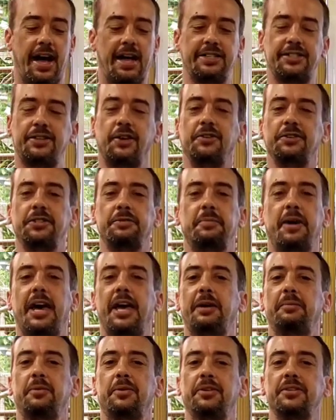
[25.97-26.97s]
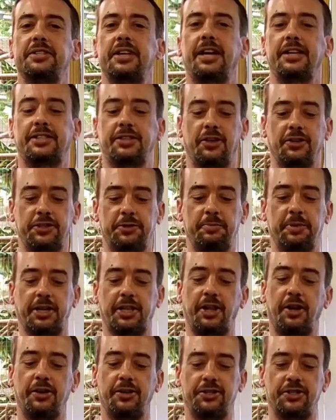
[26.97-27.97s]
I sold some animals. I sold some
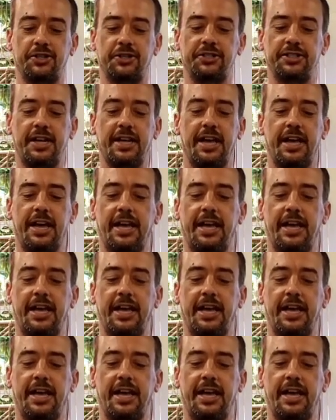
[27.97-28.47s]
enclosures,